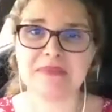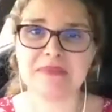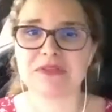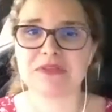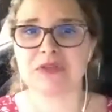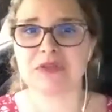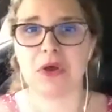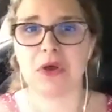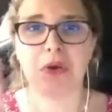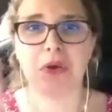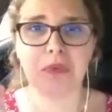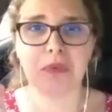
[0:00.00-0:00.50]

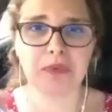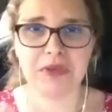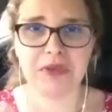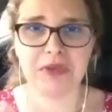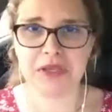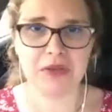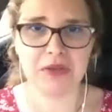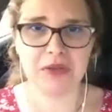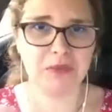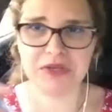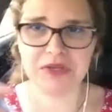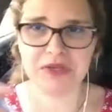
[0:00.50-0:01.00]
So
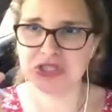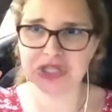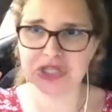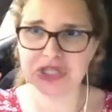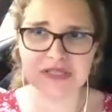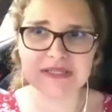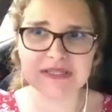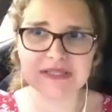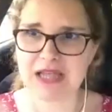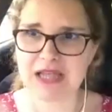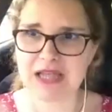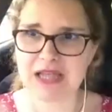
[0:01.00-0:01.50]
we
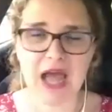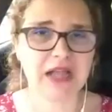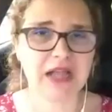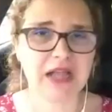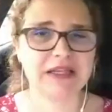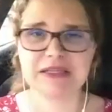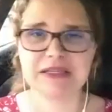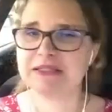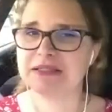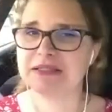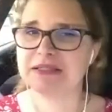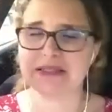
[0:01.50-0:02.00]
just
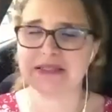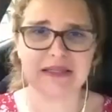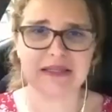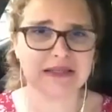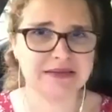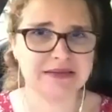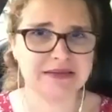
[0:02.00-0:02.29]
target and